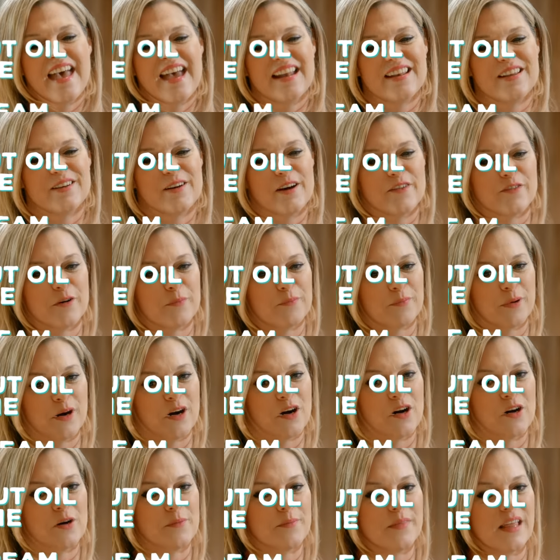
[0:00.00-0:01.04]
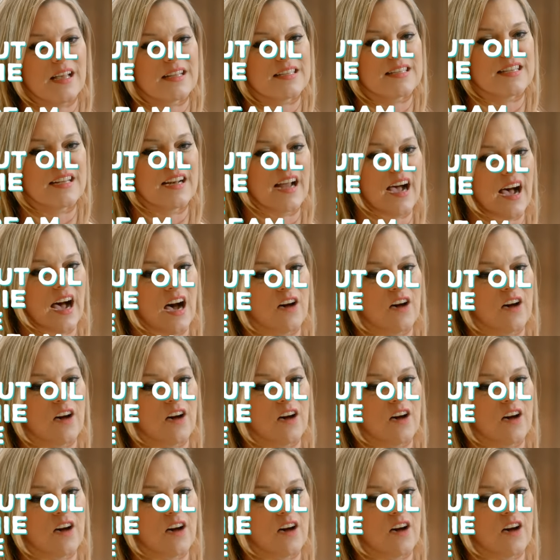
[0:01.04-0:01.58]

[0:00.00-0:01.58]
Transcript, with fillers: then you have a balm that's an